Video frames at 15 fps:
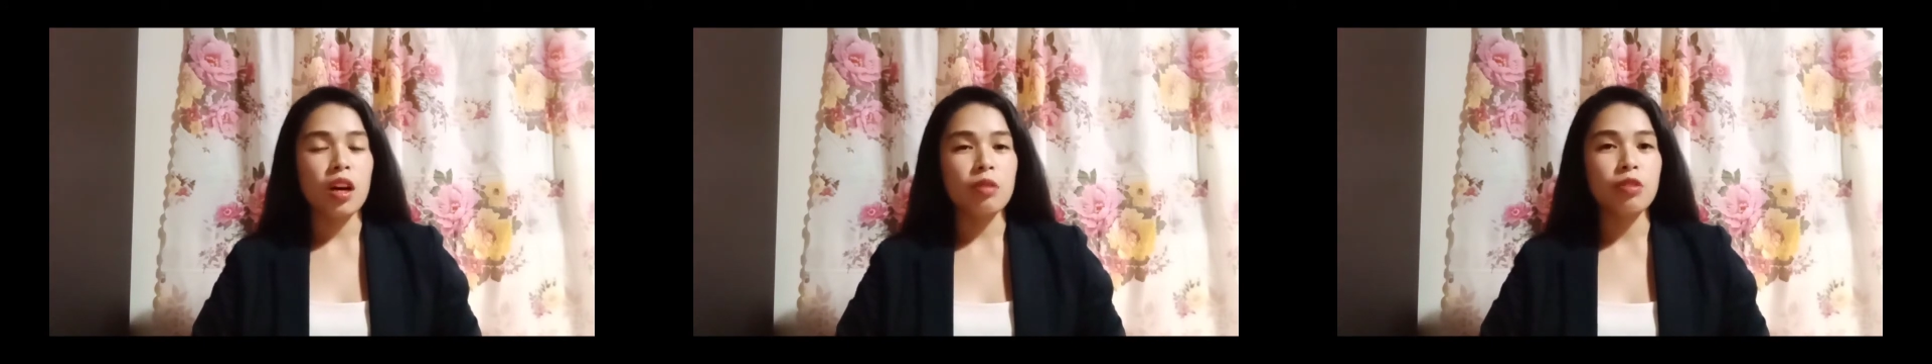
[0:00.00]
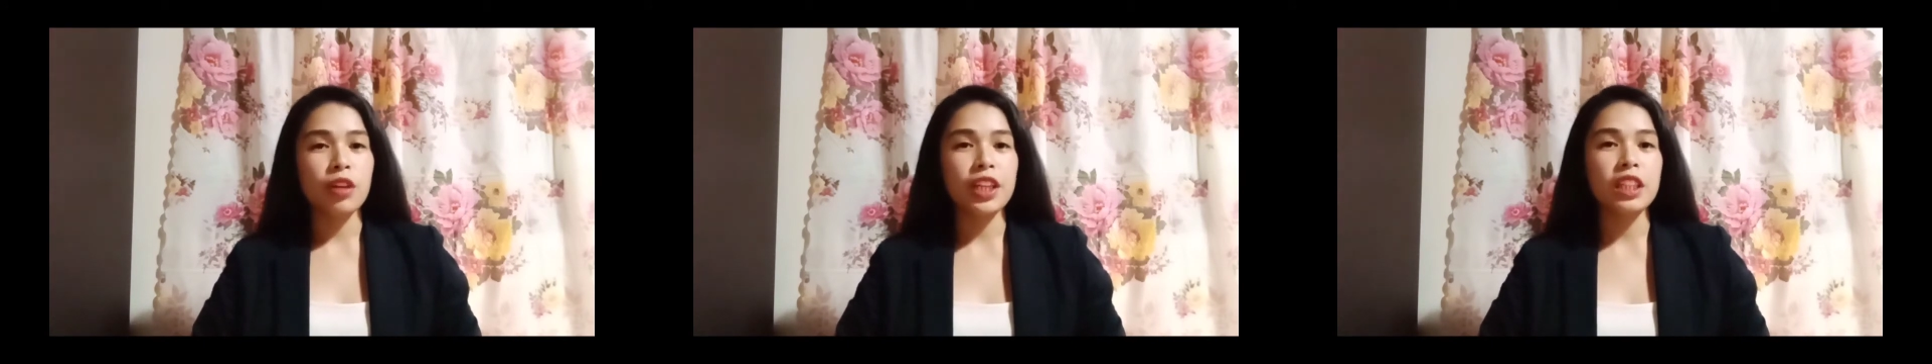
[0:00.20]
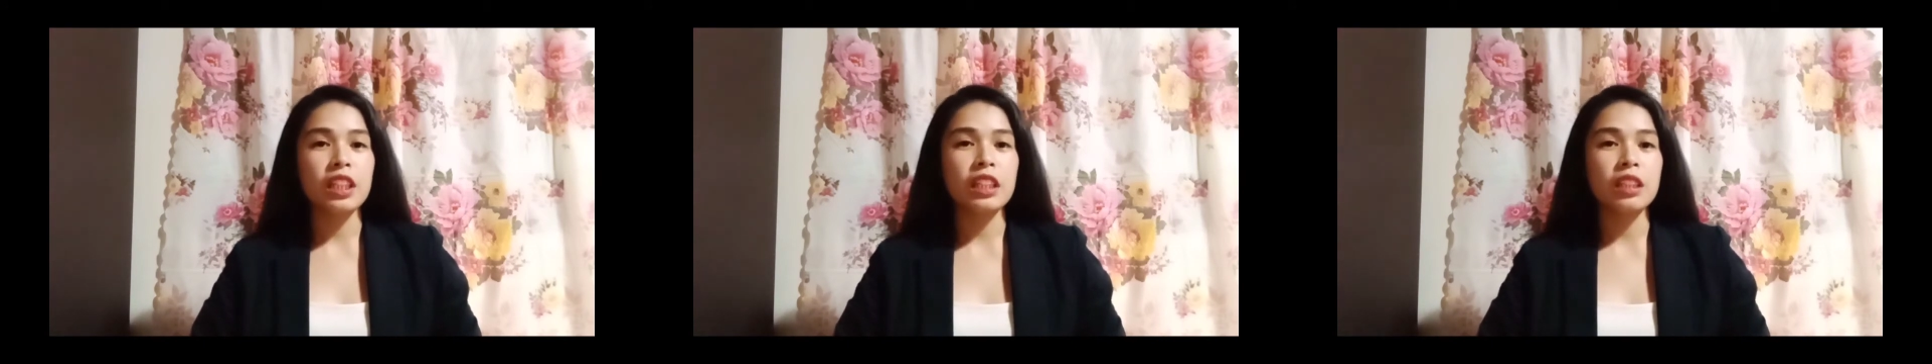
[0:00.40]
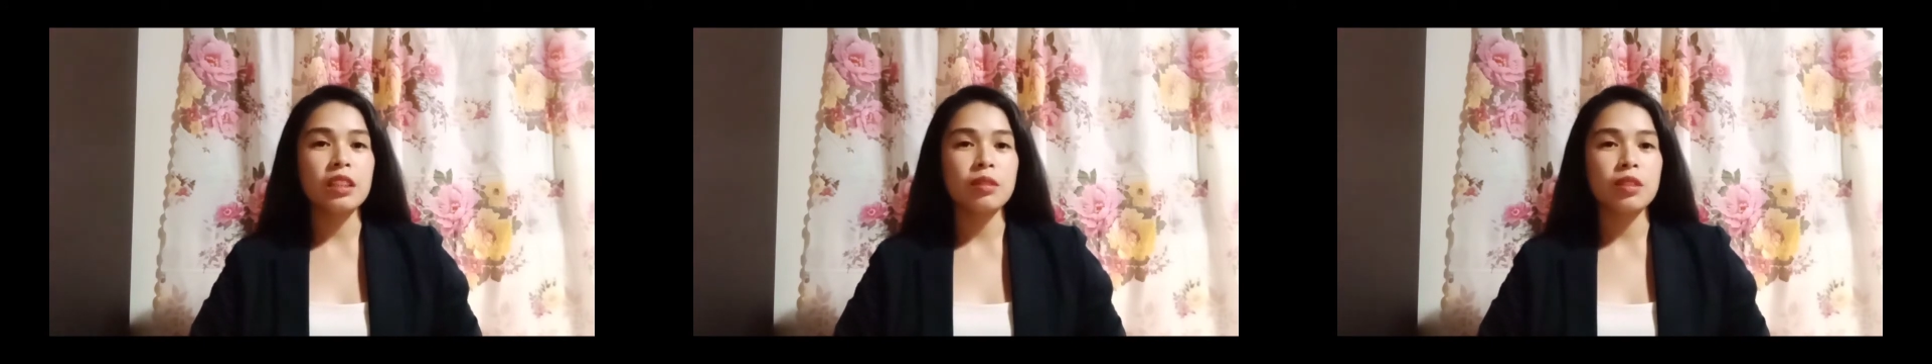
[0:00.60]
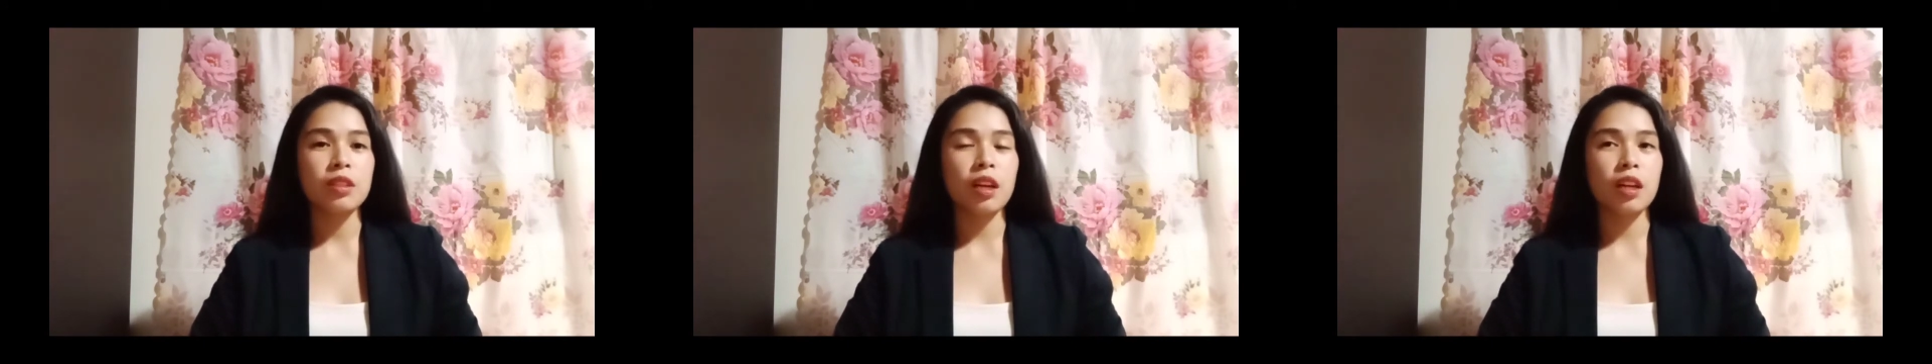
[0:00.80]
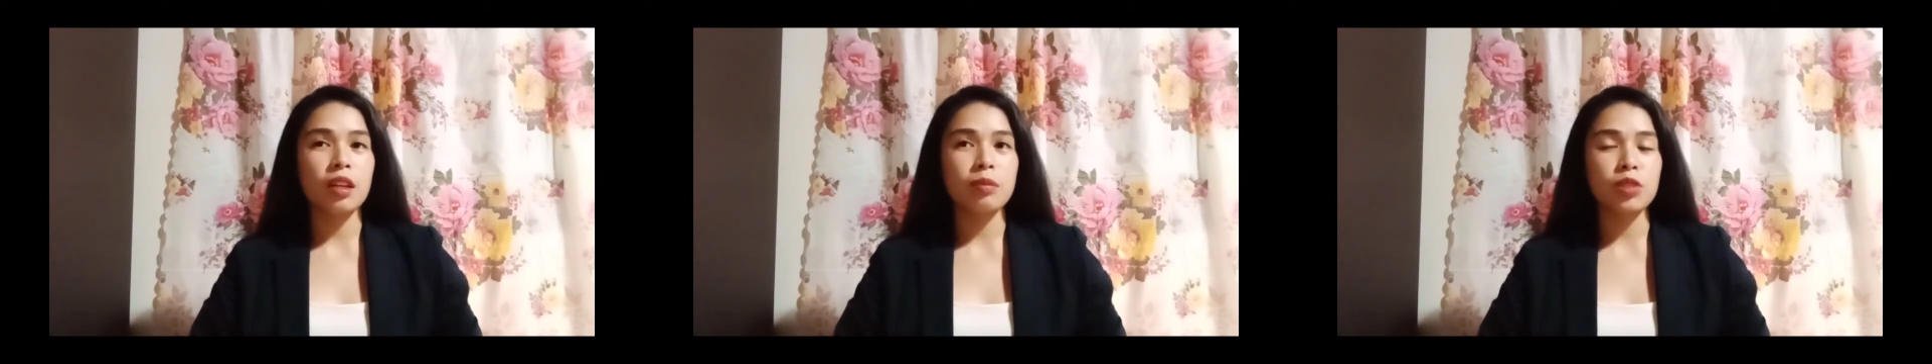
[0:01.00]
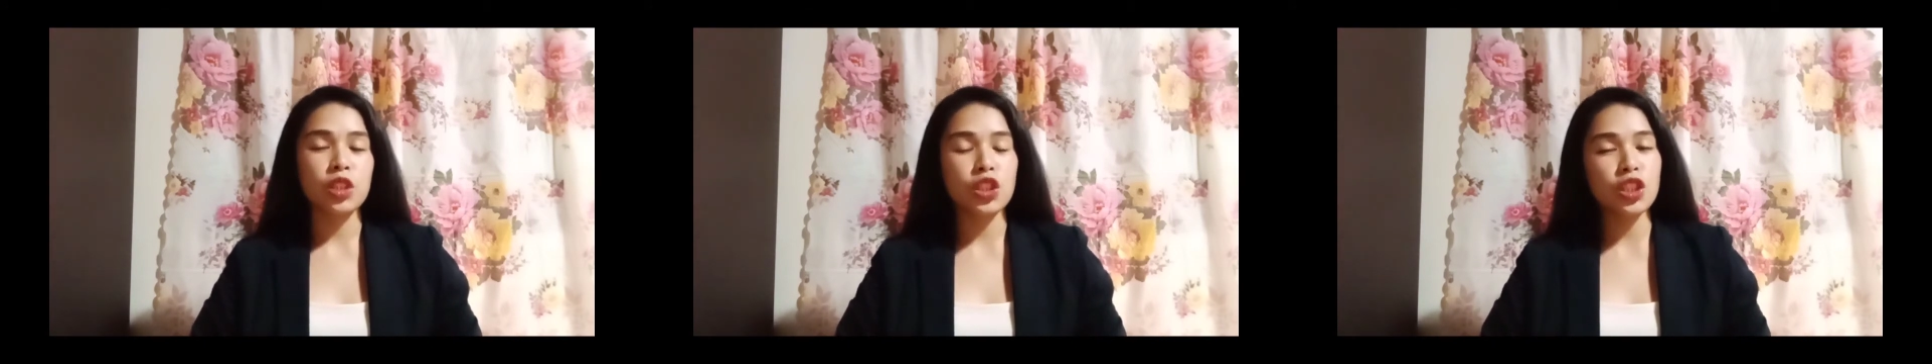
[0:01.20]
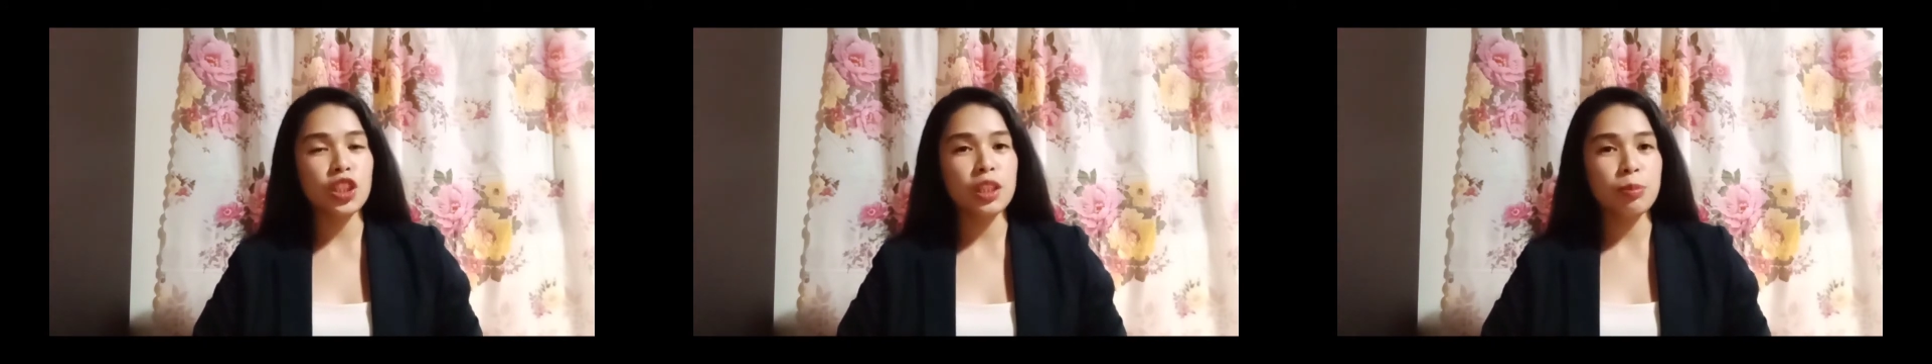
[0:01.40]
final teaching